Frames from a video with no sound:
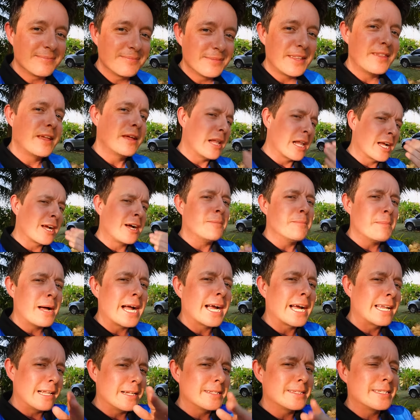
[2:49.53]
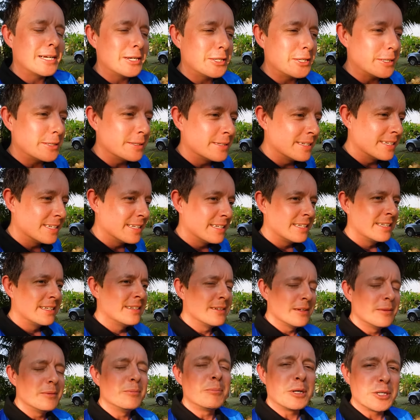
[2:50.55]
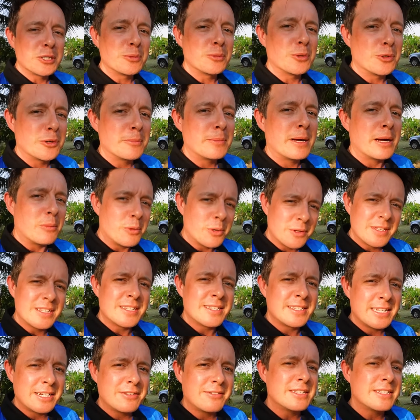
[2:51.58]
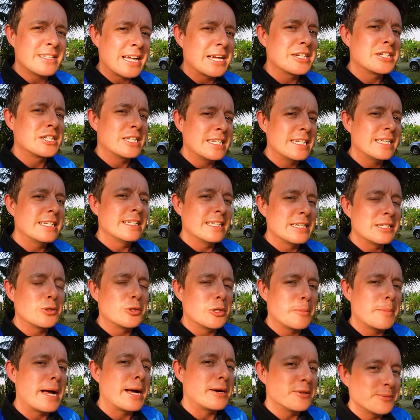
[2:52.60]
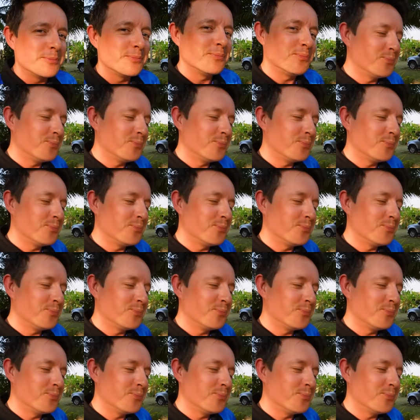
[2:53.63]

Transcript: And then I'll come back and I'll tell you much more about what this series actually is all about.